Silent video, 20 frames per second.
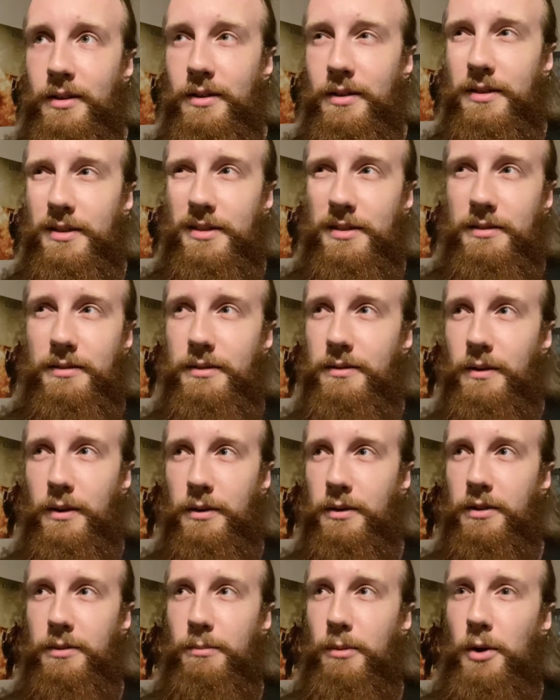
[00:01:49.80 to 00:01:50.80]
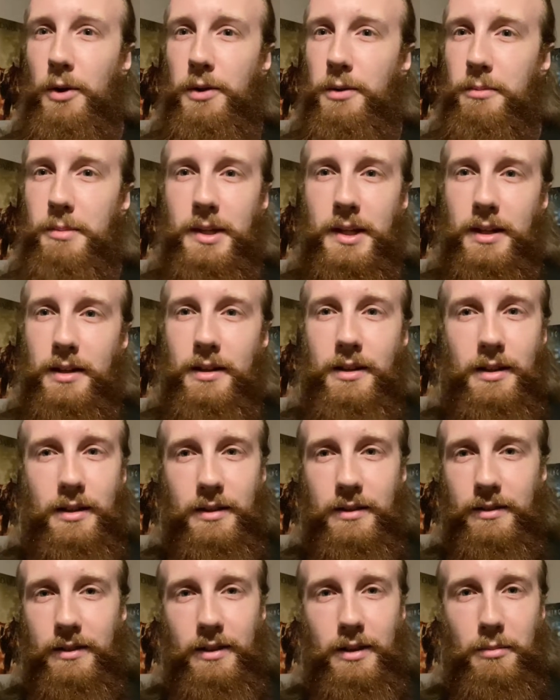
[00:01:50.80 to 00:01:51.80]
it's very small at the beginning.
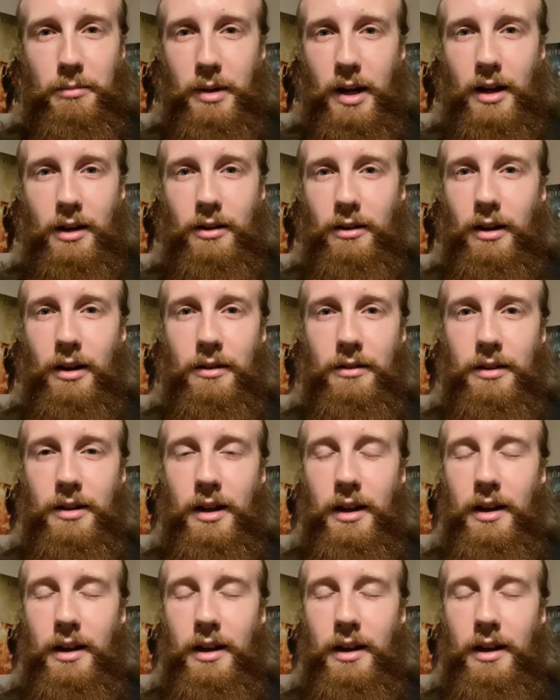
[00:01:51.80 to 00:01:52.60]
He's in the background.